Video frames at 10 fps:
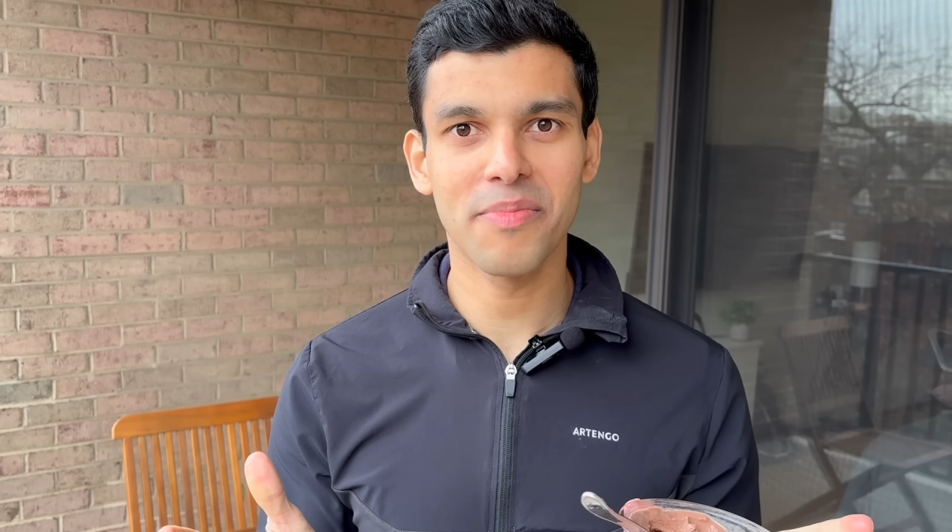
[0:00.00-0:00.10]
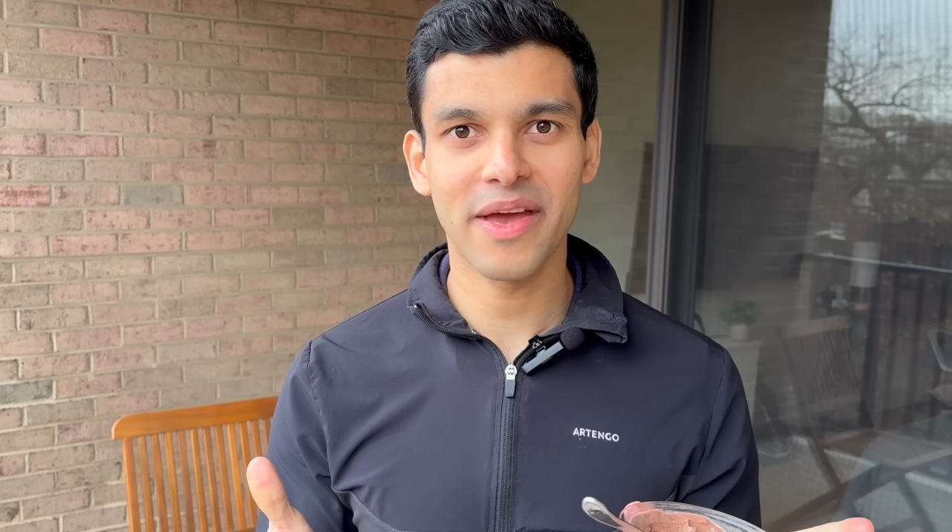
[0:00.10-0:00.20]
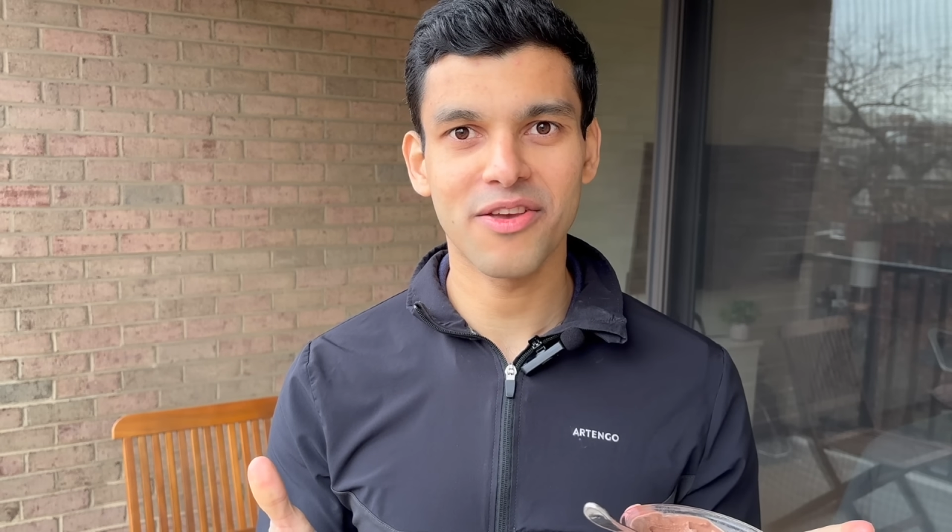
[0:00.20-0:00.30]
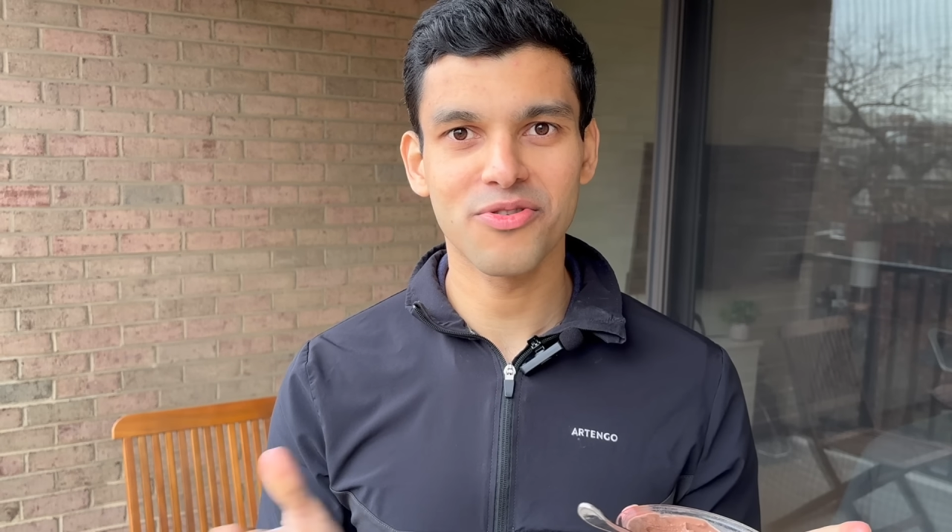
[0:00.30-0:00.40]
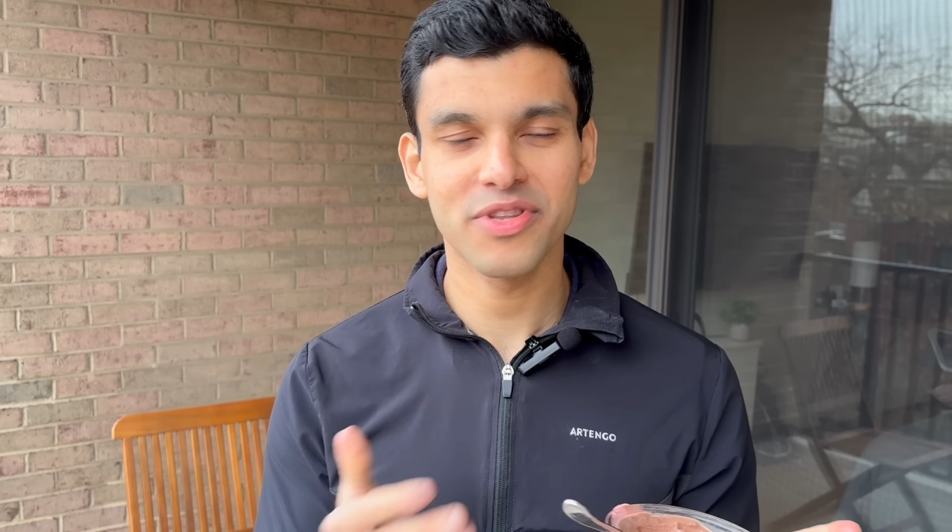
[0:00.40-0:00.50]

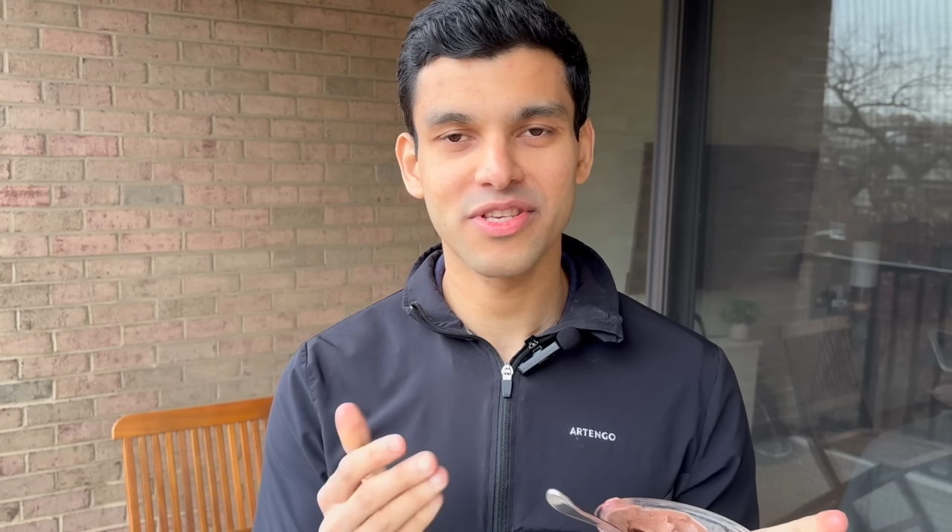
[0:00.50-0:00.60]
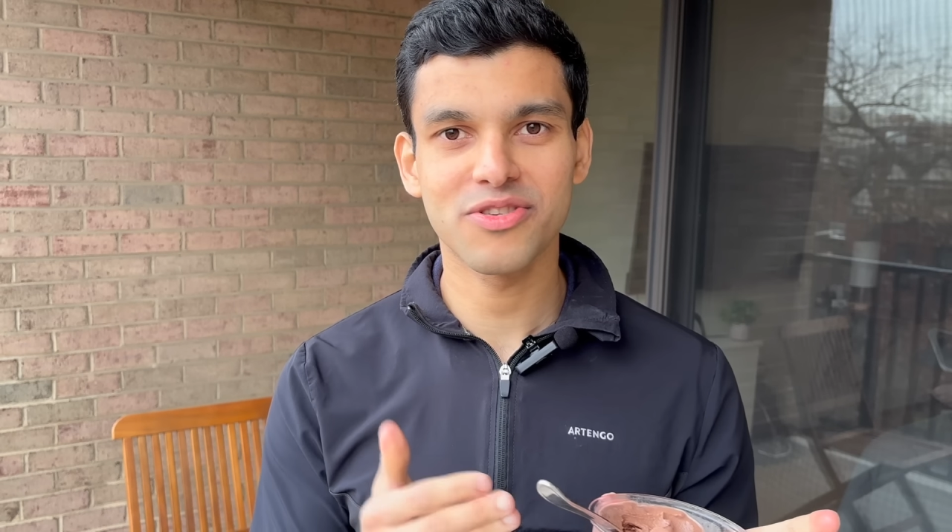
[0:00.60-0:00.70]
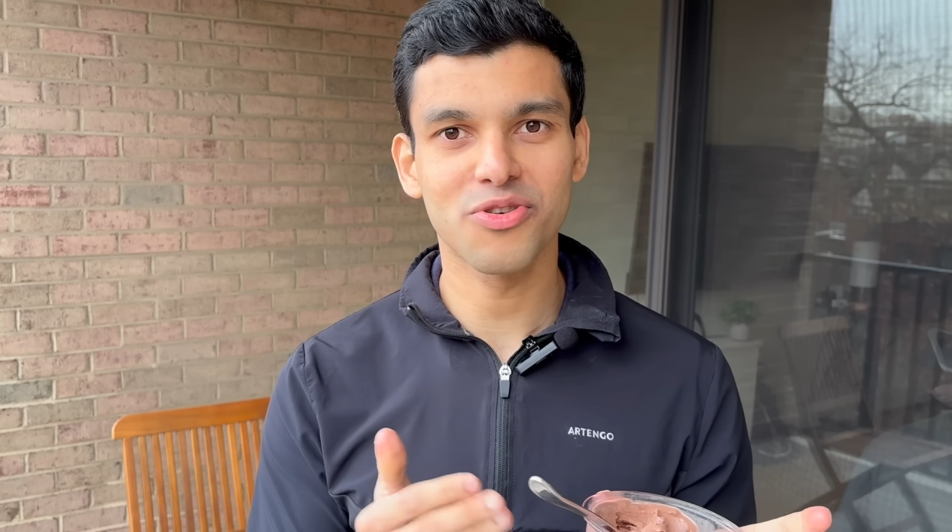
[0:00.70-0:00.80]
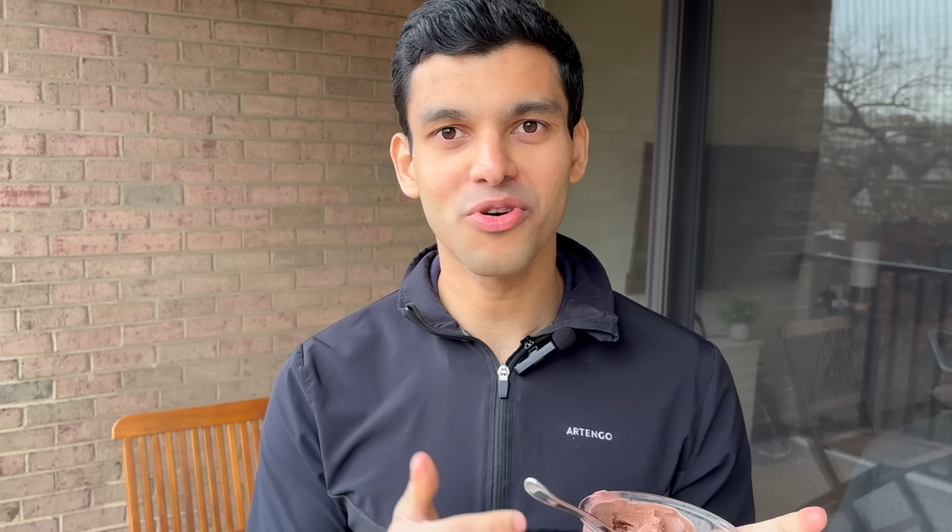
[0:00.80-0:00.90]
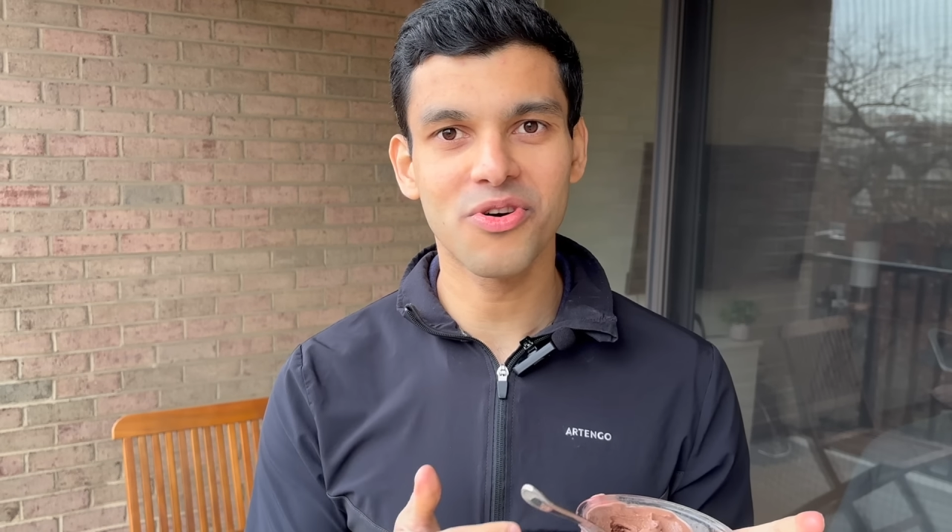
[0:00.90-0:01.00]
Like, this is
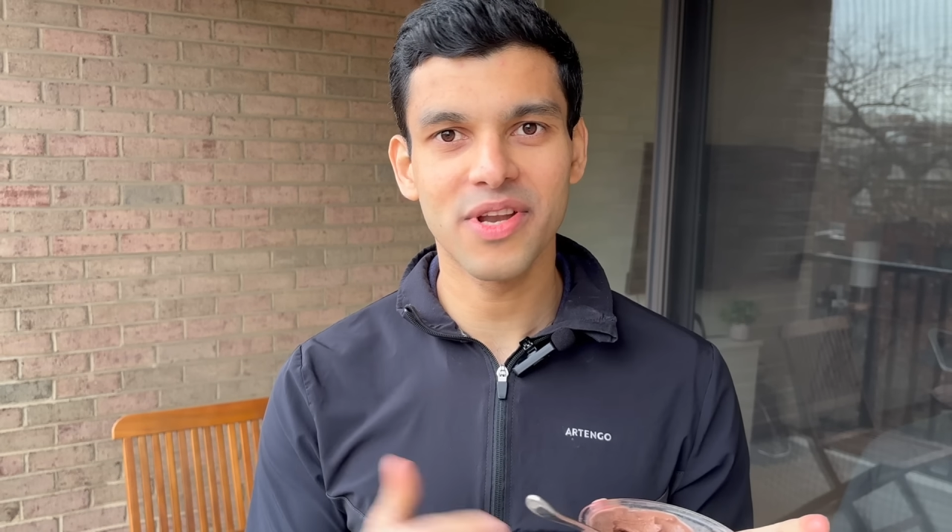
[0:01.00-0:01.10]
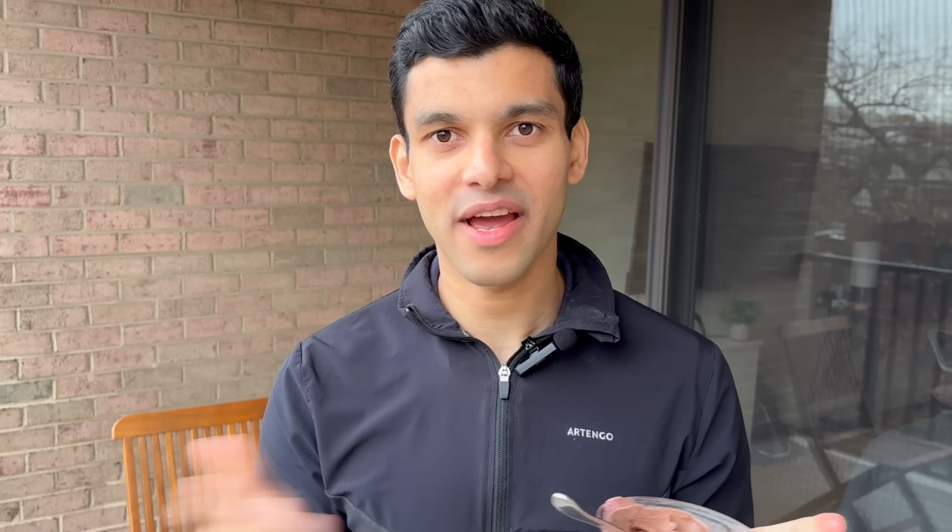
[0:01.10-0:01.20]
so good.